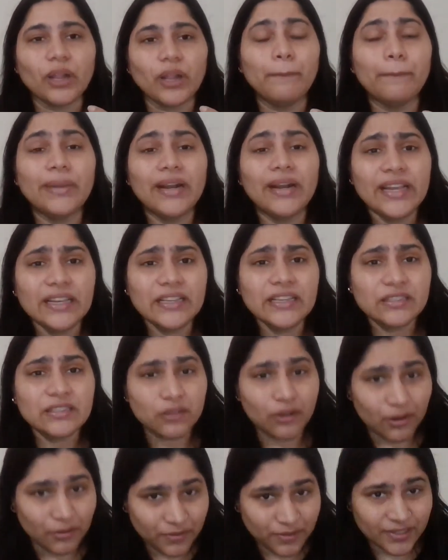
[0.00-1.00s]
building
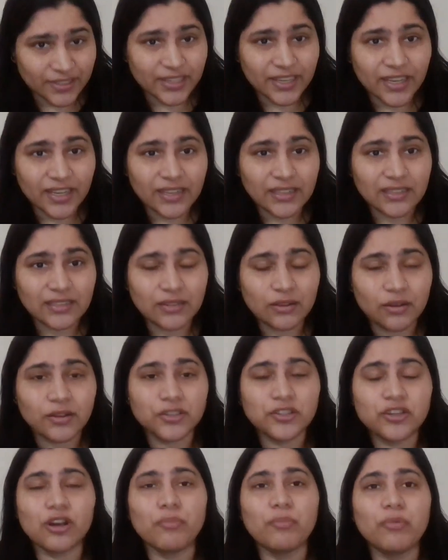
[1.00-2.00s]
soft skills
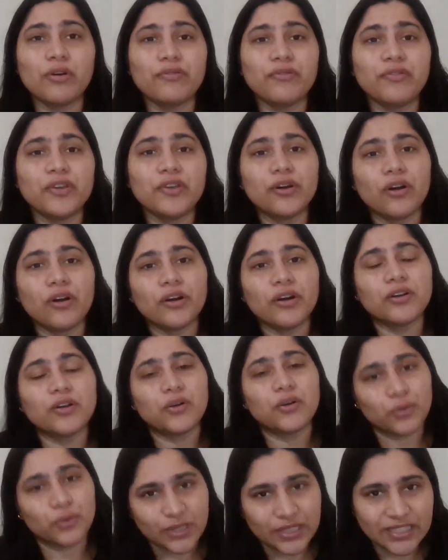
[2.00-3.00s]
on top of your
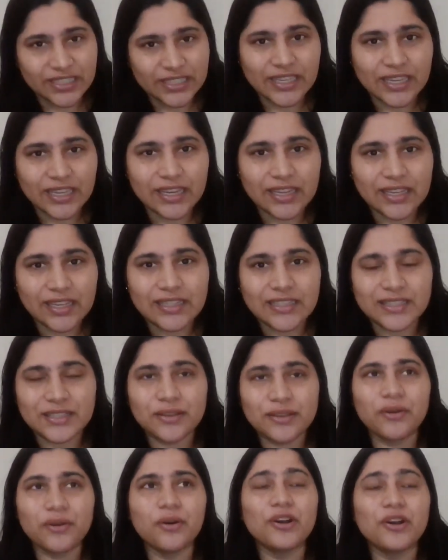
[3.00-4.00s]
core
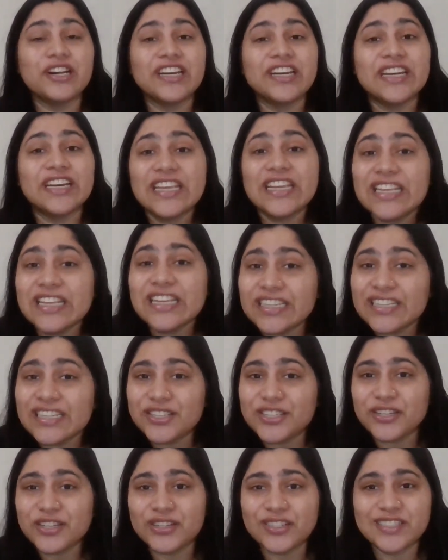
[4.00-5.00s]
skills, your
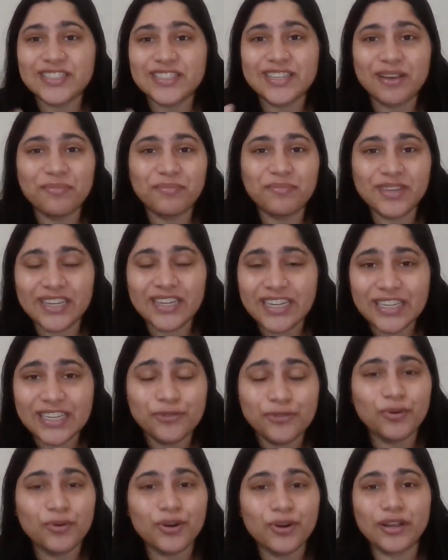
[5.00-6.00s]
niche, your
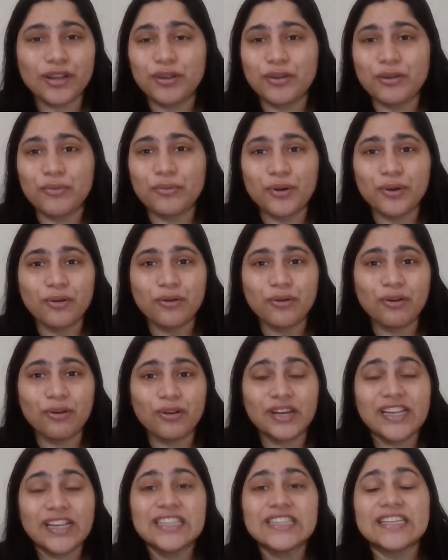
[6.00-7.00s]
sub-niche, whatever you want to call
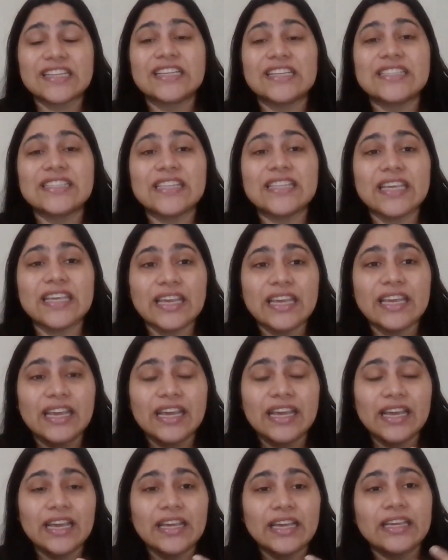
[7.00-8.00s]
it, is the
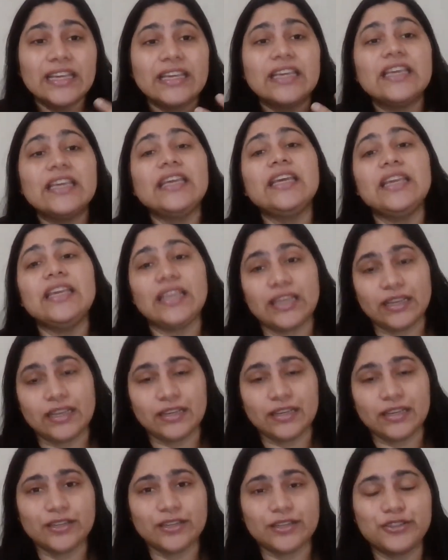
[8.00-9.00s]
key
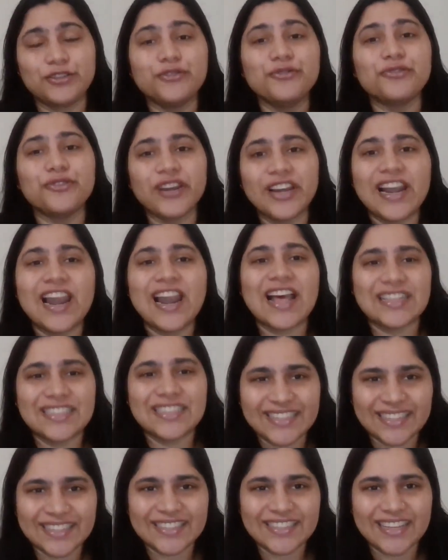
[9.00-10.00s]
to
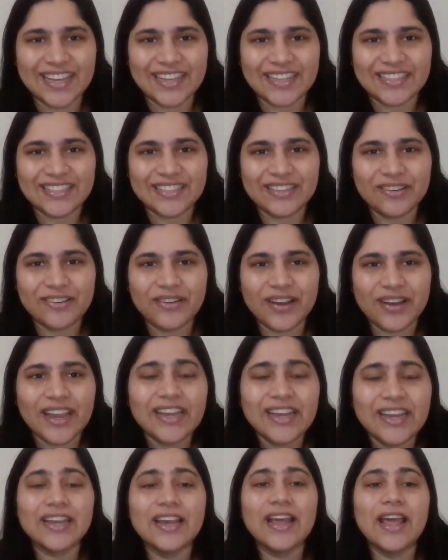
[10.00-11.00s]
freelance success,
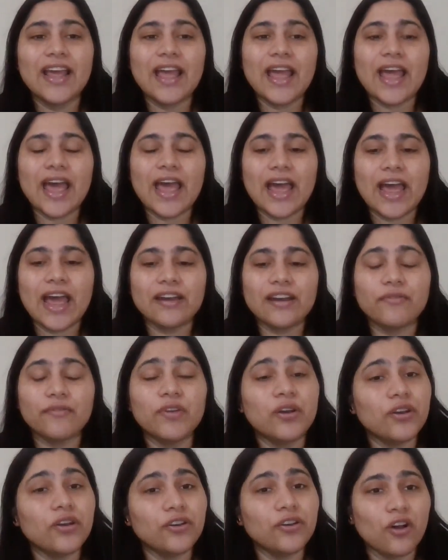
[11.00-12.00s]
right? And
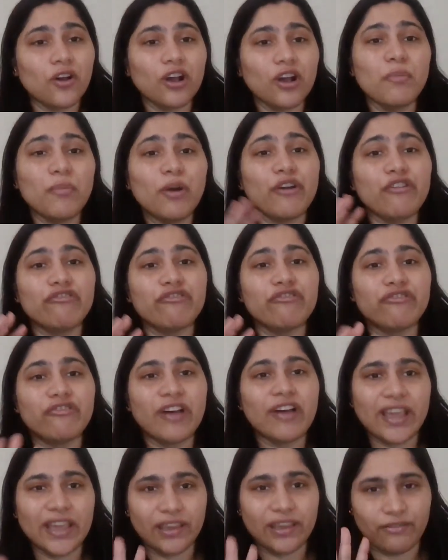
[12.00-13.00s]
we're going to talk about
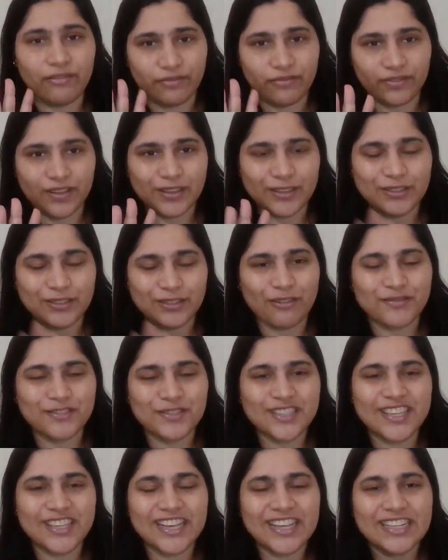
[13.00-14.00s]
five
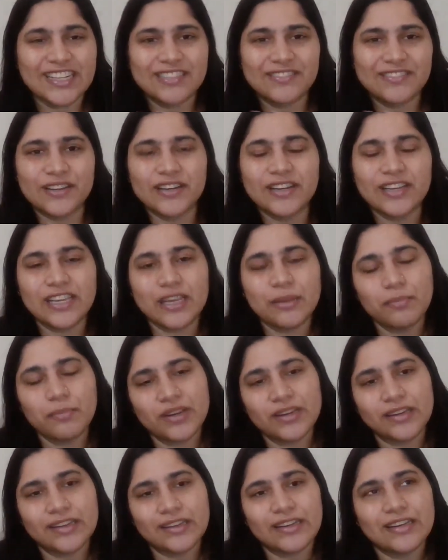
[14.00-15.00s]
soft skills. We're going to keep
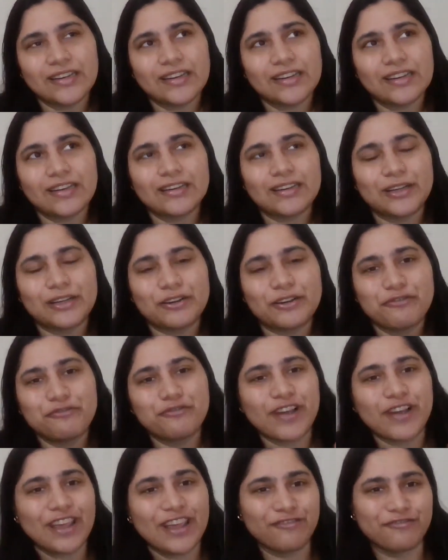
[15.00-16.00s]
it in
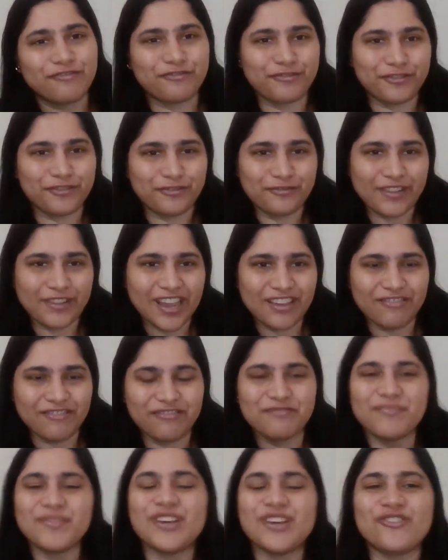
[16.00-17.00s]

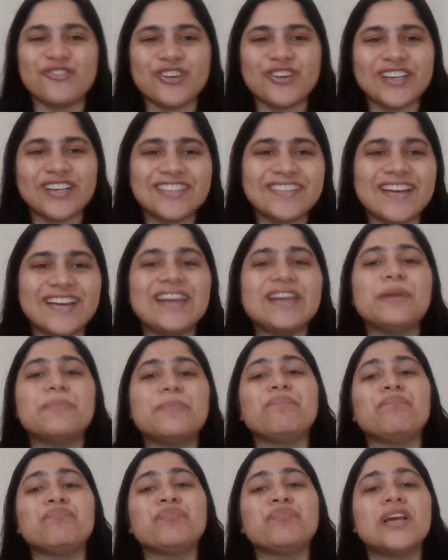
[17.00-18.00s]
five matrix, right?
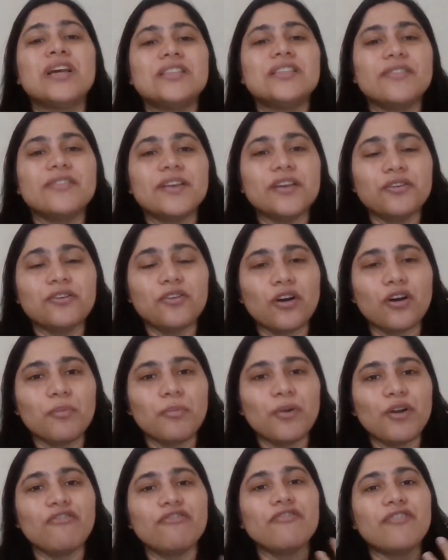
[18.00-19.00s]
So we're going to talk
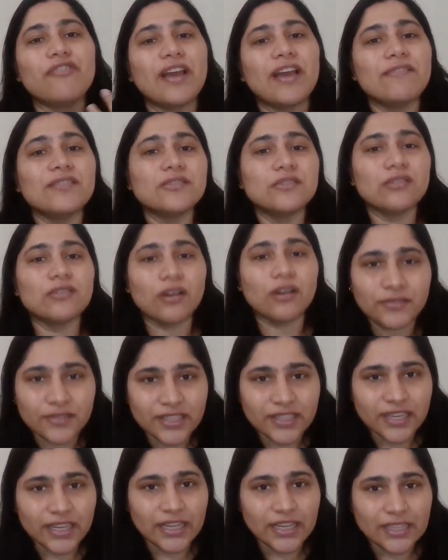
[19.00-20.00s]
about five soft
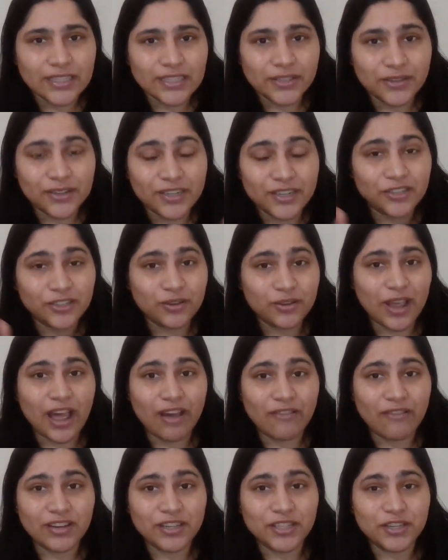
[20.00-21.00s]
skills you need to
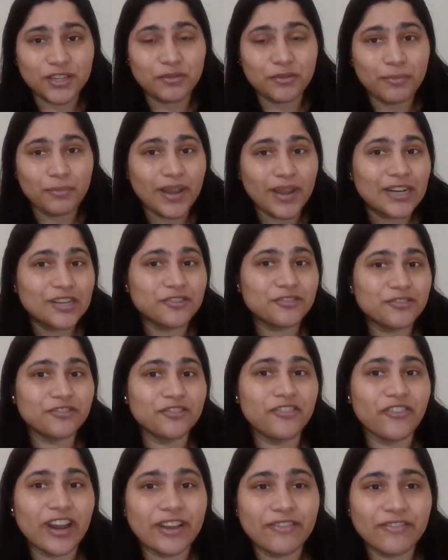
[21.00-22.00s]
have under your belt to
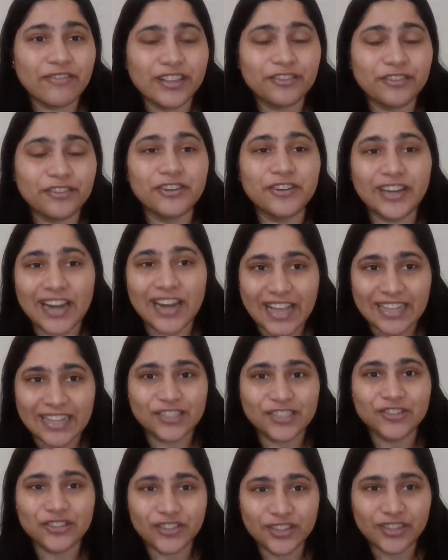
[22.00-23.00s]
thrive in the
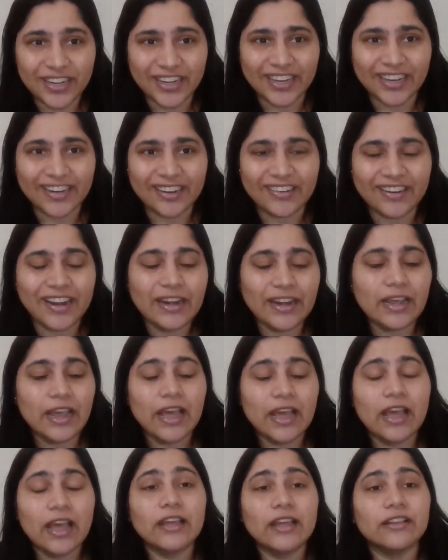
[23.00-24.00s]
freelance journey, right?
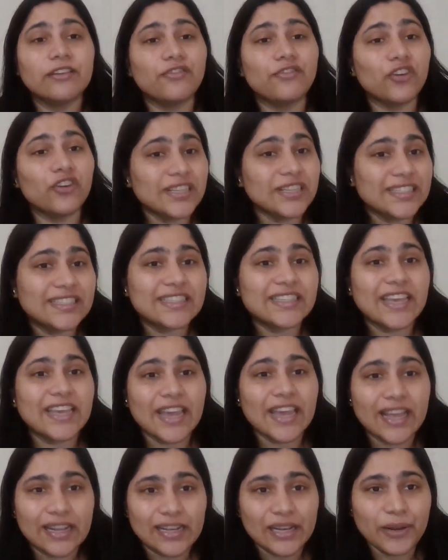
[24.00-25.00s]
The first
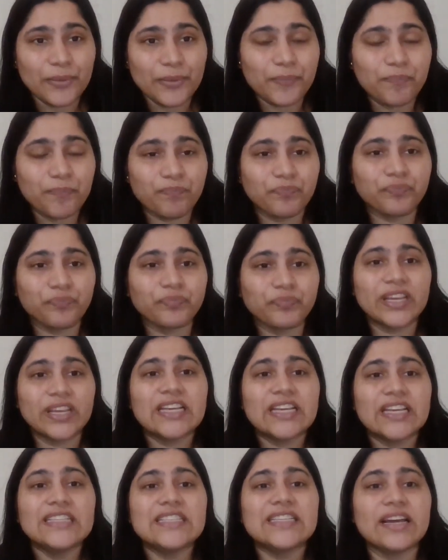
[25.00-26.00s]
skill
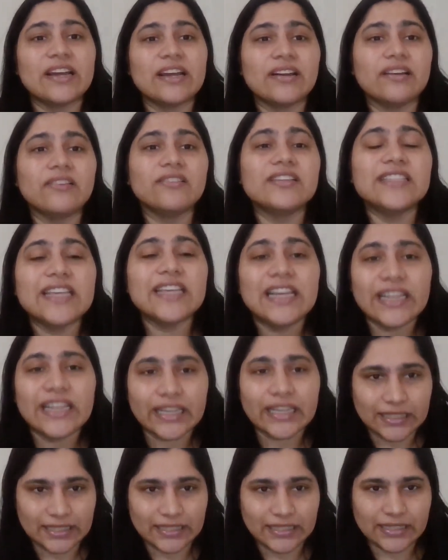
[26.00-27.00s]
is
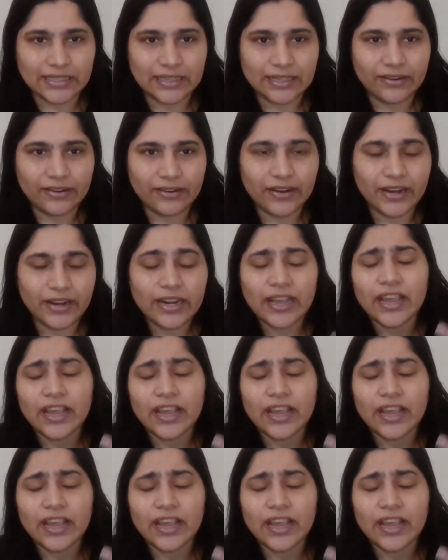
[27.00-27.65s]
resilience, right?